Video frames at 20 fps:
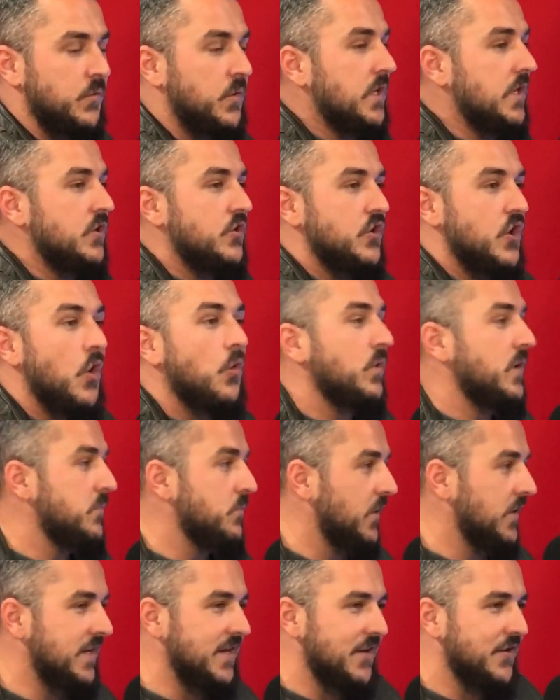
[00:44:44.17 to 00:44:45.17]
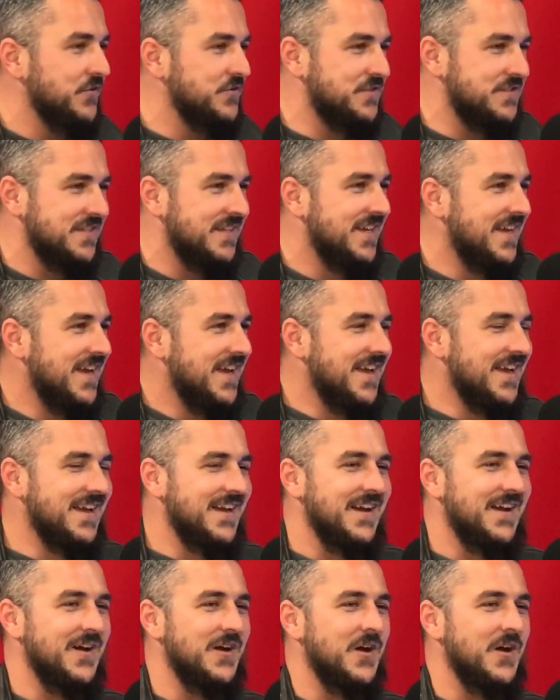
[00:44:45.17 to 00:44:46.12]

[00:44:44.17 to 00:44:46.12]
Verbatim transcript: We didn't know anybody else. Yeah.